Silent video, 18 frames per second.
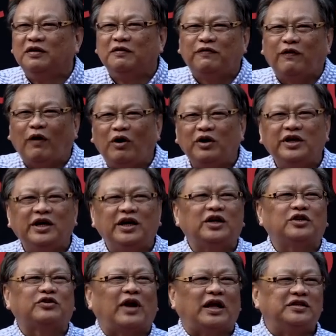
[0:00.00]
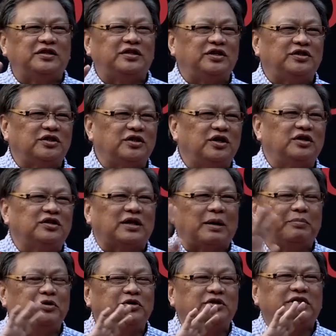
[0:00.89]
4-year transitional
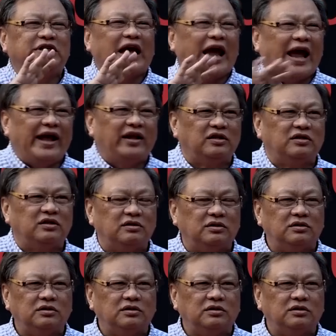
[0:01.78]
subsidy end.